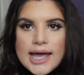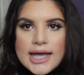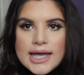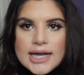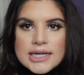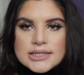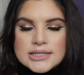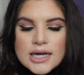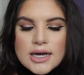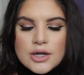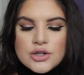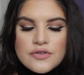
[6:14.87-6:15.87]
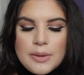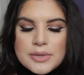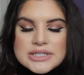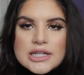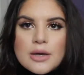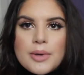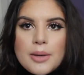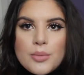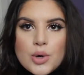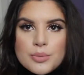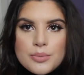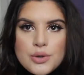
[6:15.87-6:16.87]
and November is a little bit
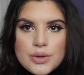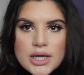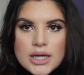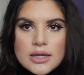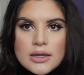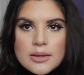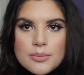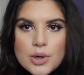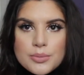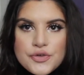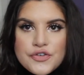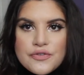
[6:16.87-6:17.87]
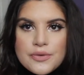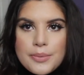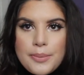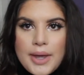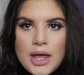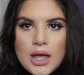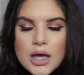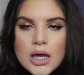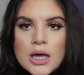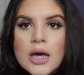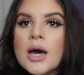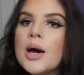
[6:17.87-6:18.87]
more muted of pink.